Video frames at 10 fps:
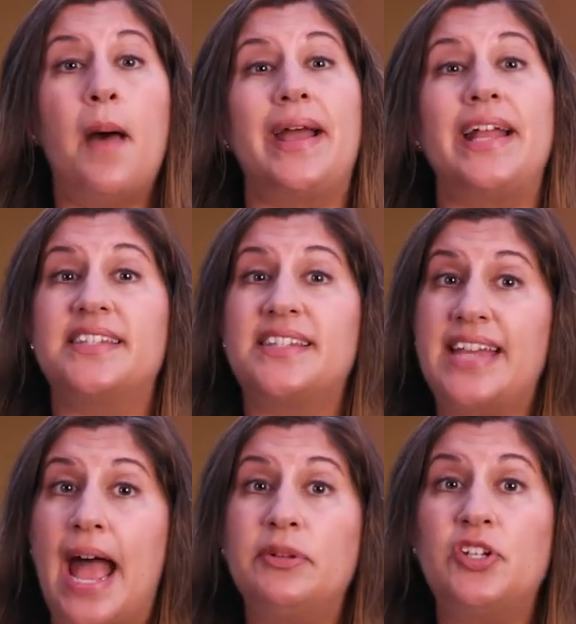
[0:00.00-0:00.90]
By
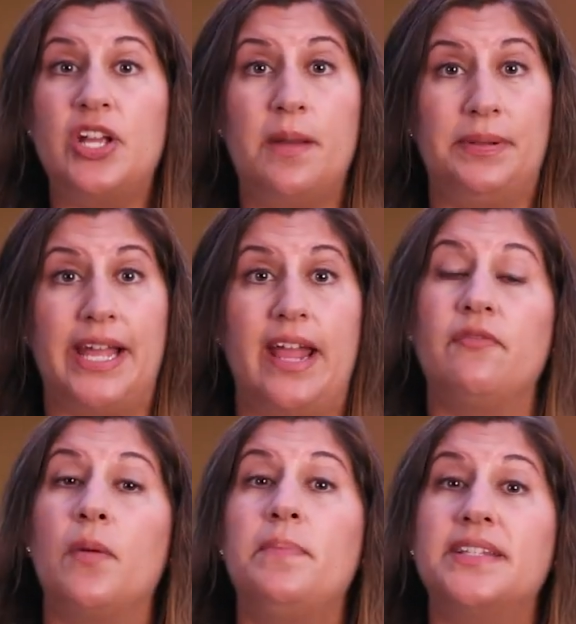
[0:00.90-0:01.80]
establishing a plan
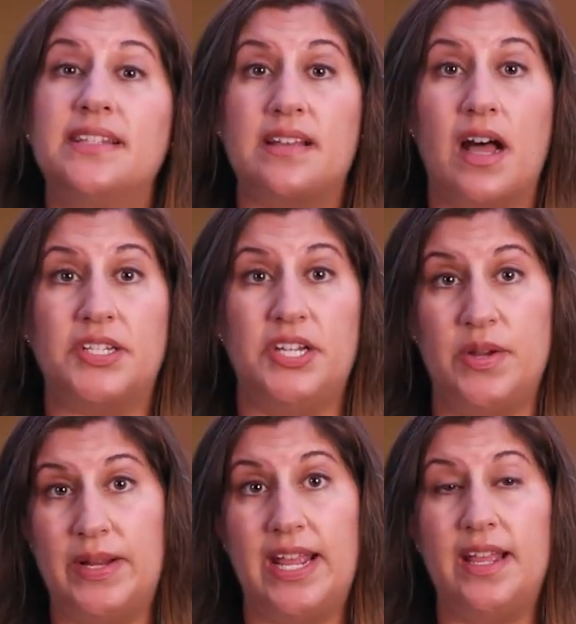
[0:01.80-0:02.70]
for business
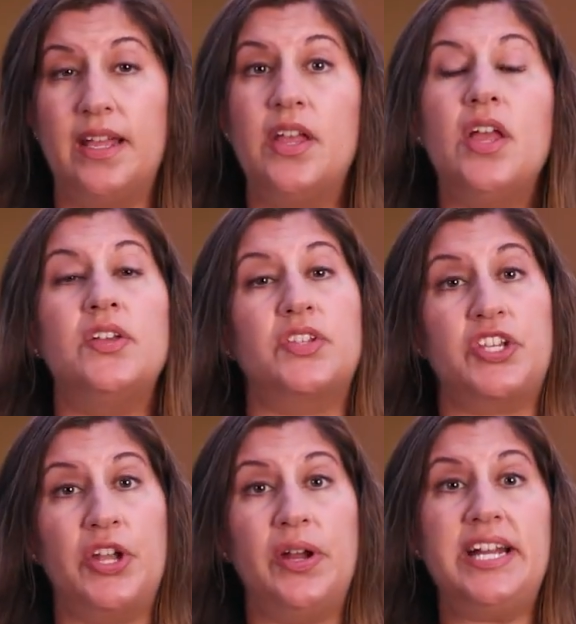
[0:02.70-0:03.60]
continuity,
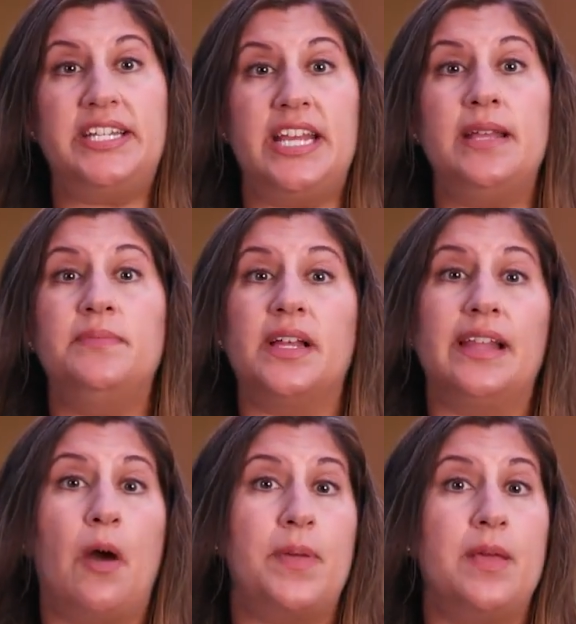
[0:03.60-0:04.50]
security teams
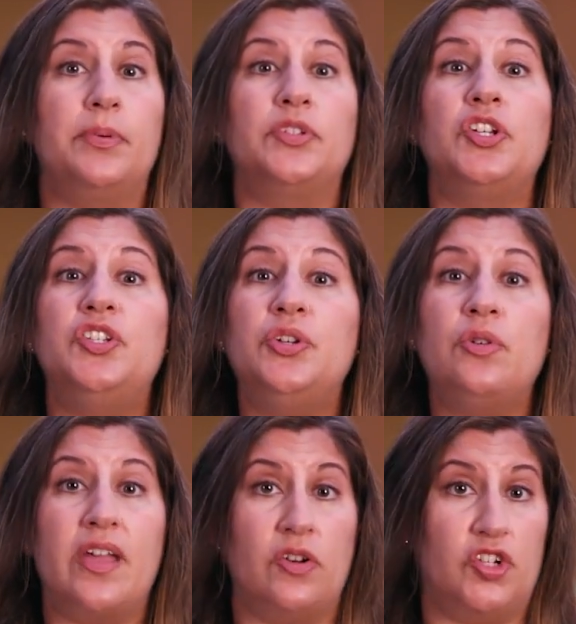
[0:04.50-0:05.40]
allow people to
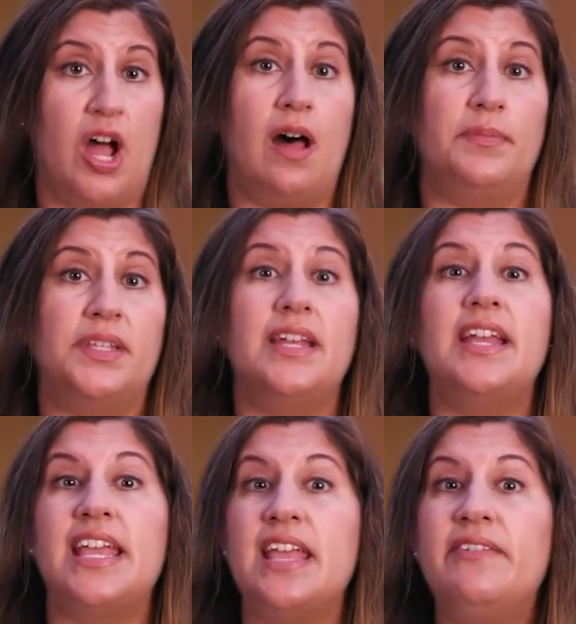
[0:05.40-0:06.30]
do their jobs,
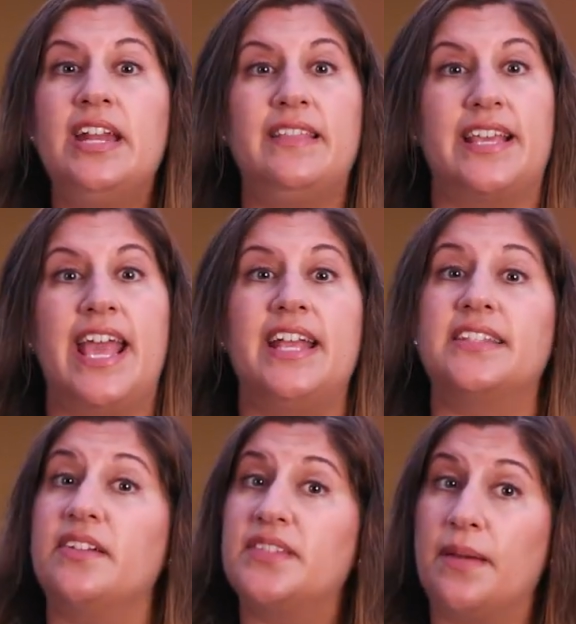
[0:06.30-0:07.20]
even in the
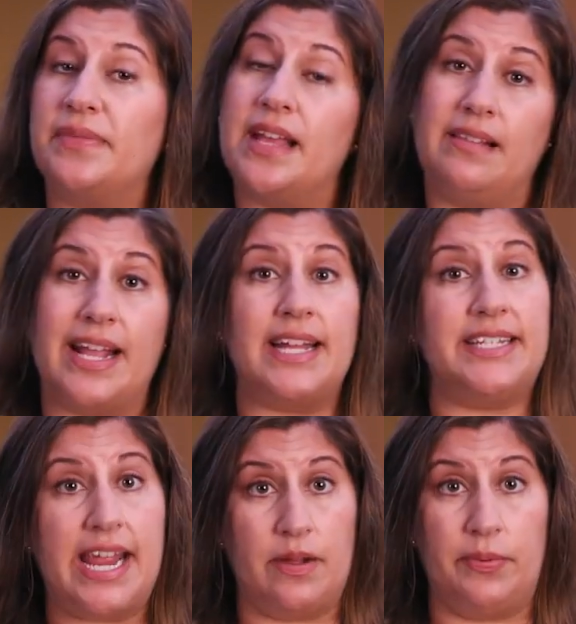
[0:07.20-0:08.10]
case of something like a
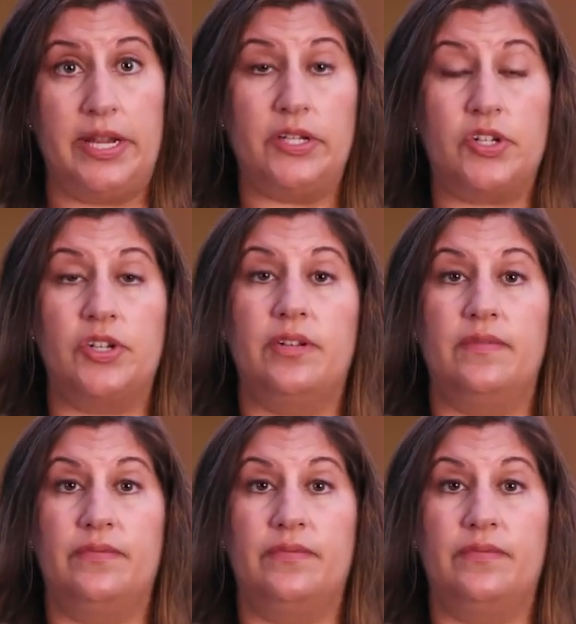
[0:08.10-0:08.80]
data breach.